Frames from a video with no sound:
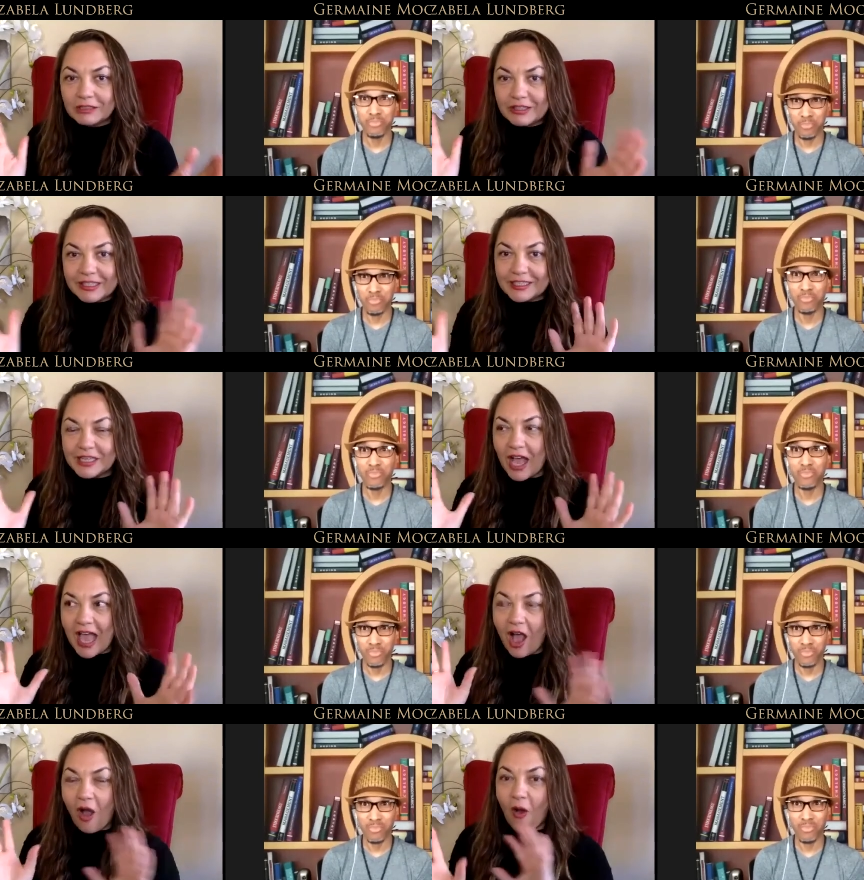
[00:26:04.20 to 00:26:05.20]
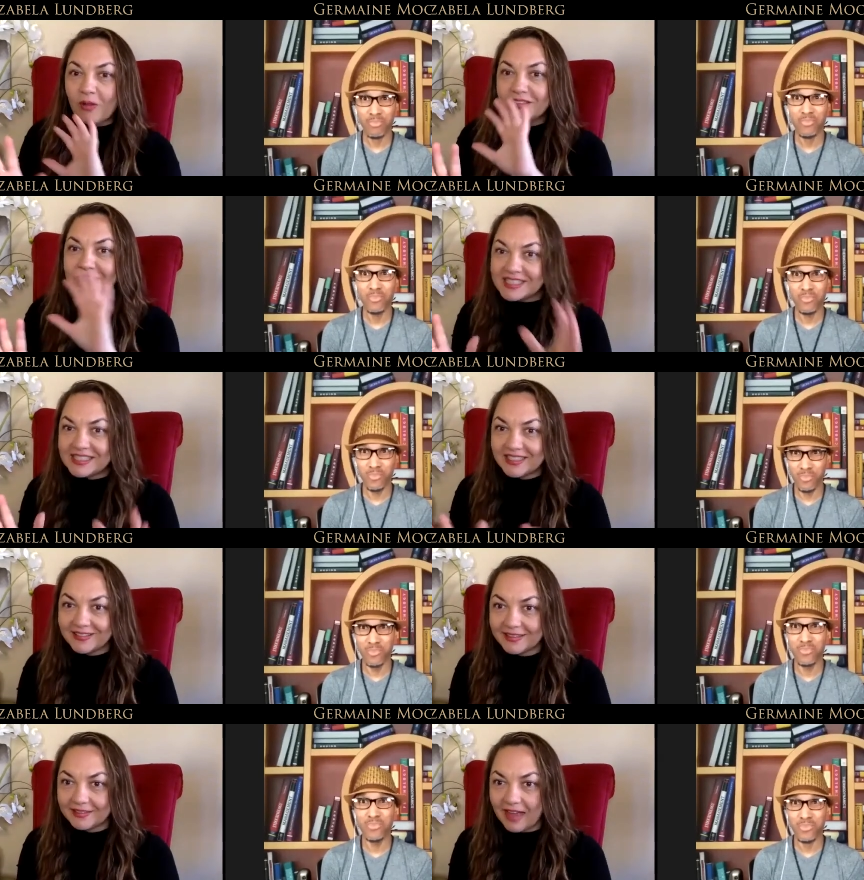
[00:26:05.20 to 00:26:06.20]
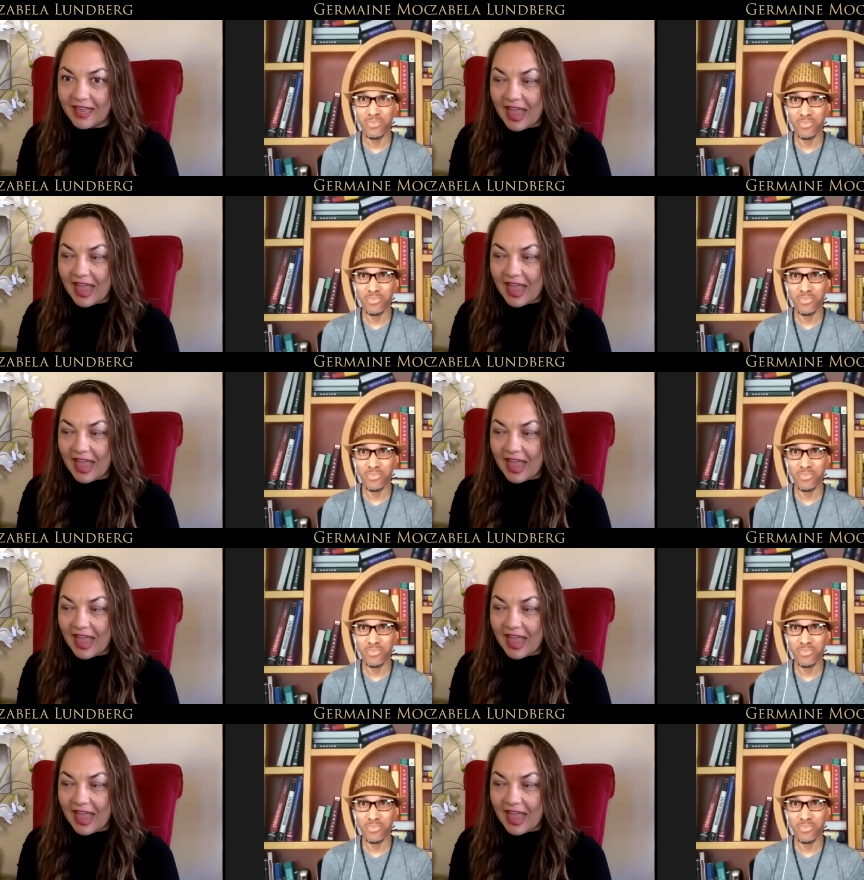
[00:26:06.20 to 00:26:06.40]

Speaker 1: look at holistically, right?